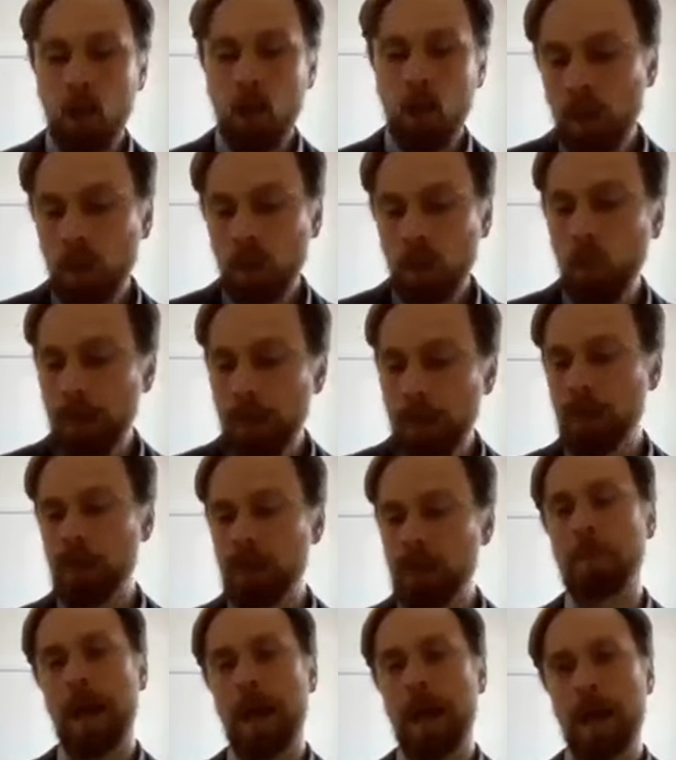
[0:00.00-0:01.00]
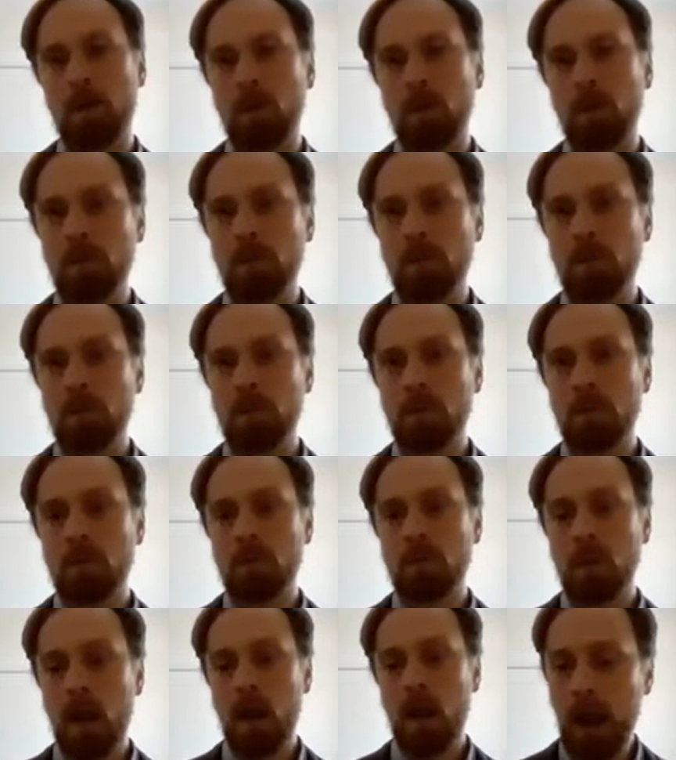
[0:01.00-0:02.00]
I want to win this battle.
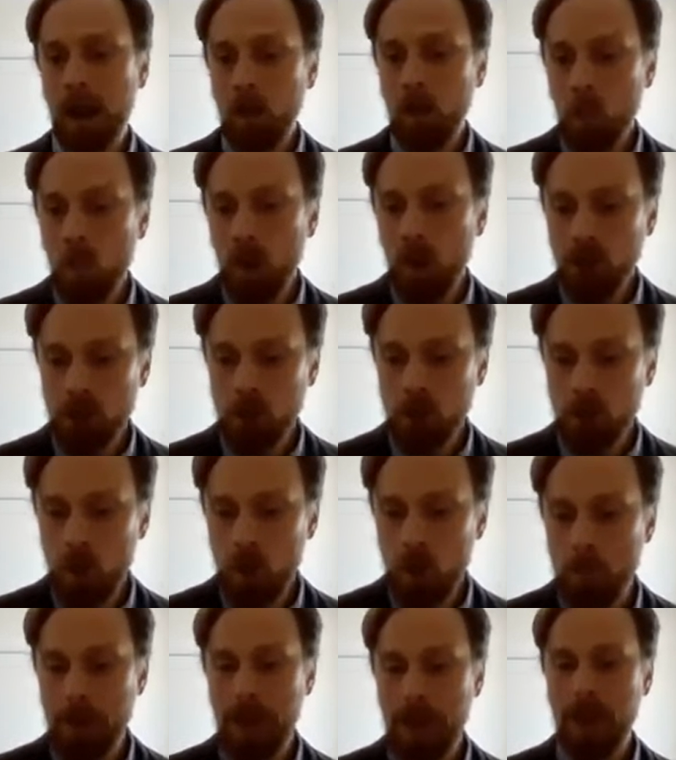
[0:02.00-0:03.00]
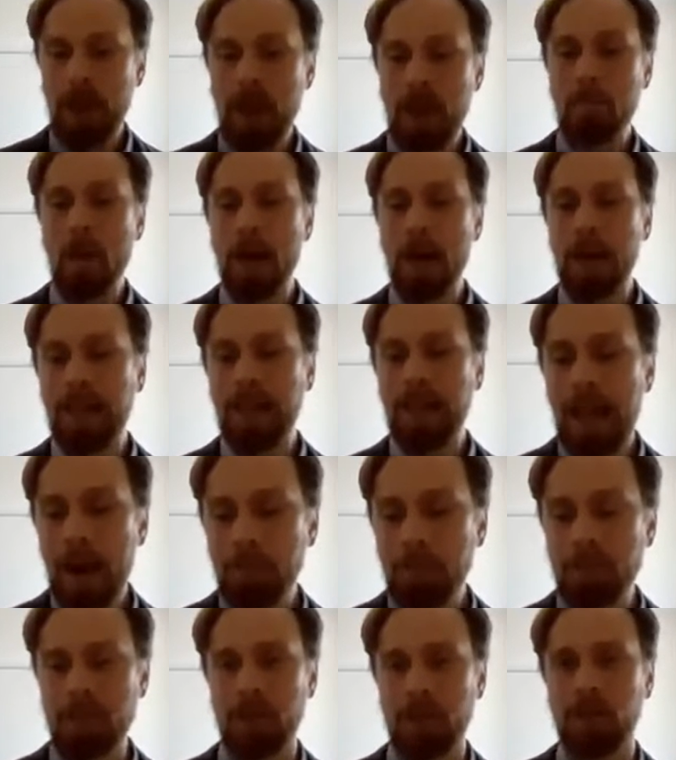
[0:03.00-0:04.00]
I want to obey my
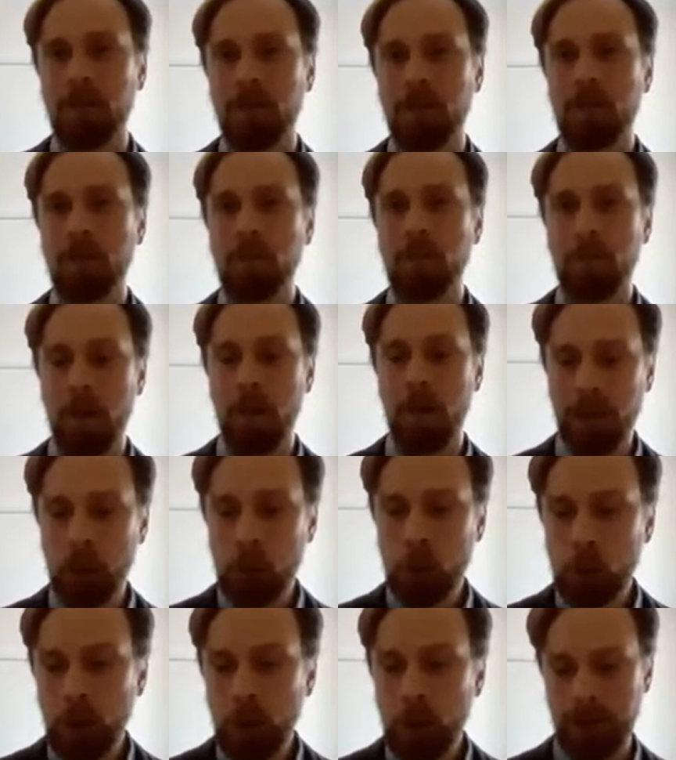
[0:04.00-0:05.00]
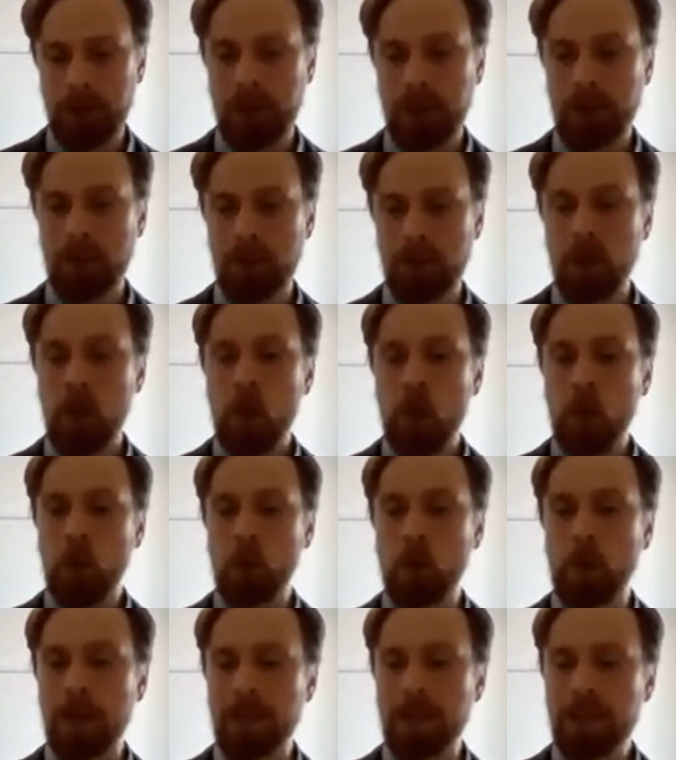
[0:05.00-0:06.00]
captain, my Christ,
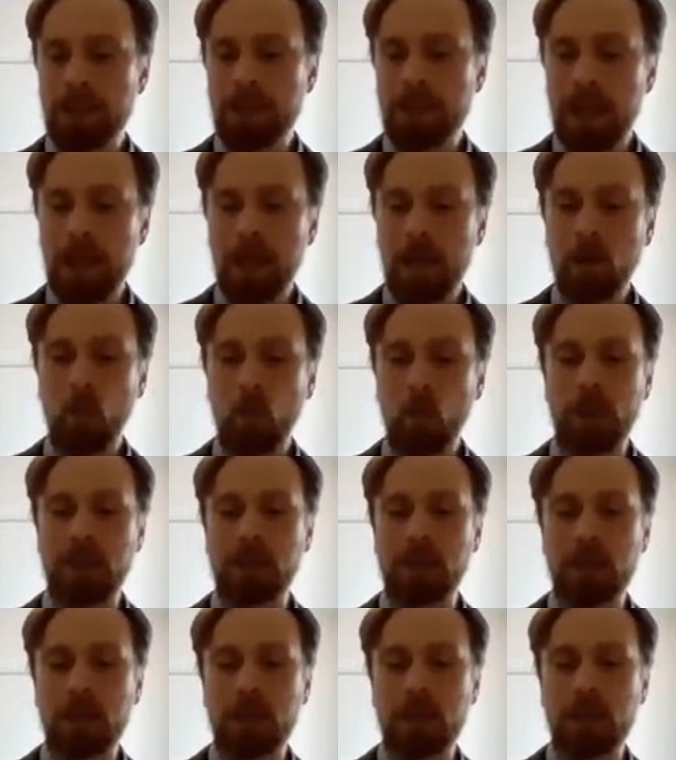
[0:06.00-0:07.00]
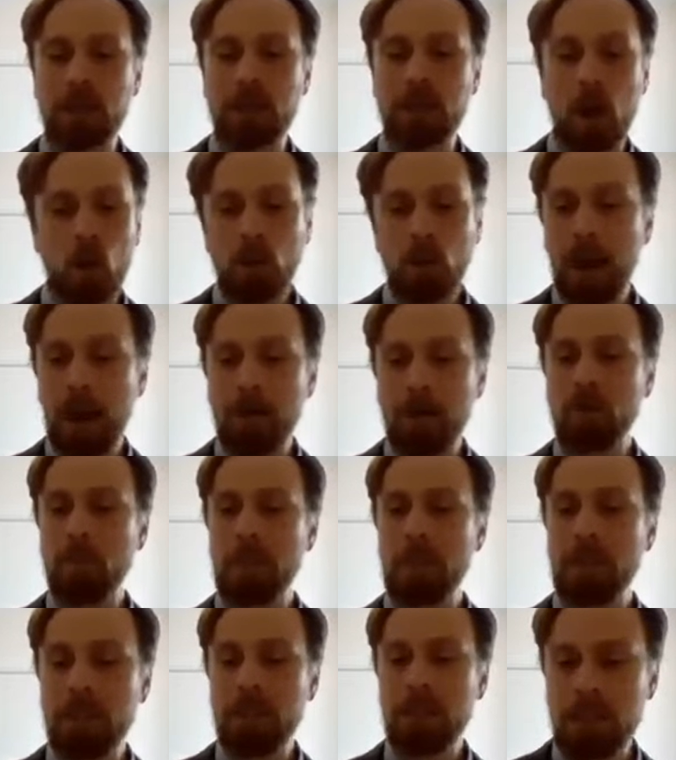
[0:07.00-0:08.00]
who has said we don't have to
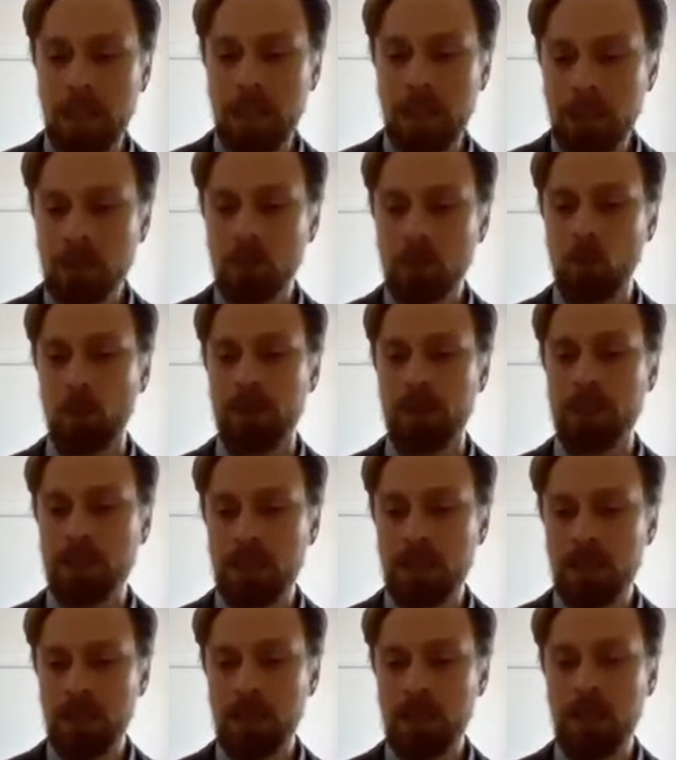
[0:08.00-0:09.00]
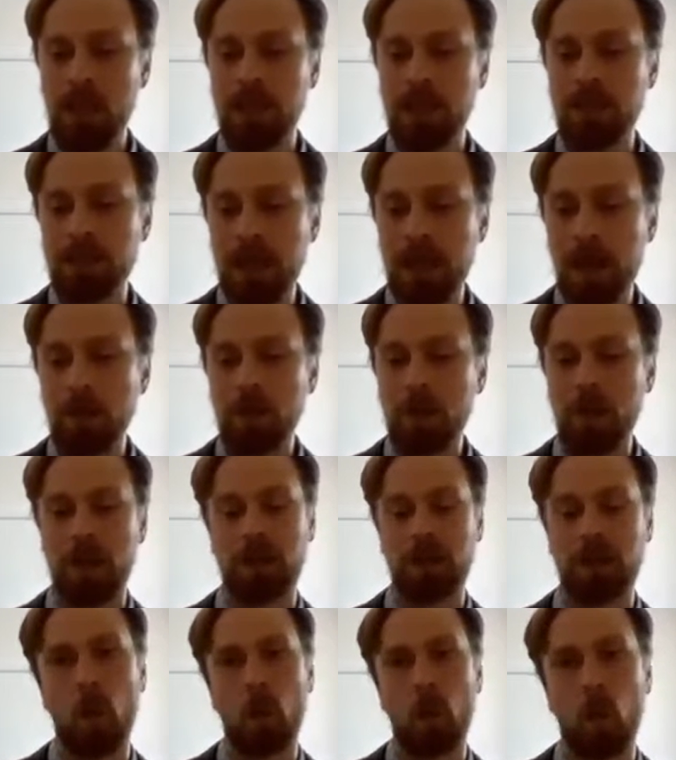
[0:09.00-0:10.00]
be content with sin and death
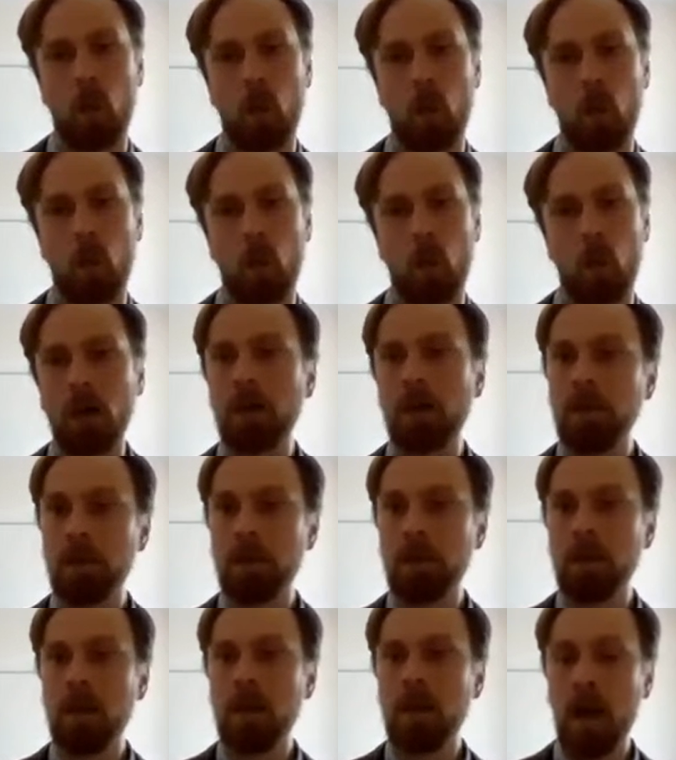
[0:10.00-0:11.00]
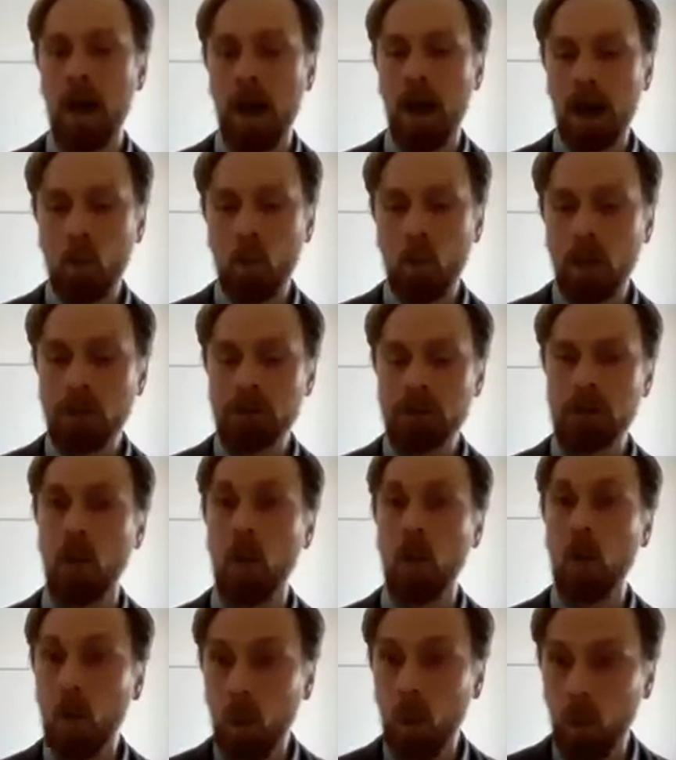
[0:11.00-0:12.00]
anymore. I want
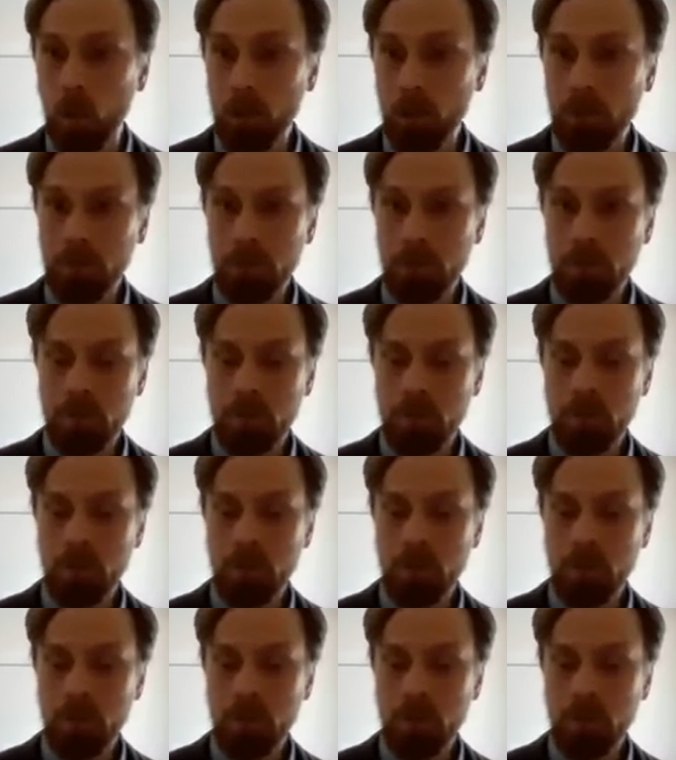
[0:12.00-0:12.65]
to hold.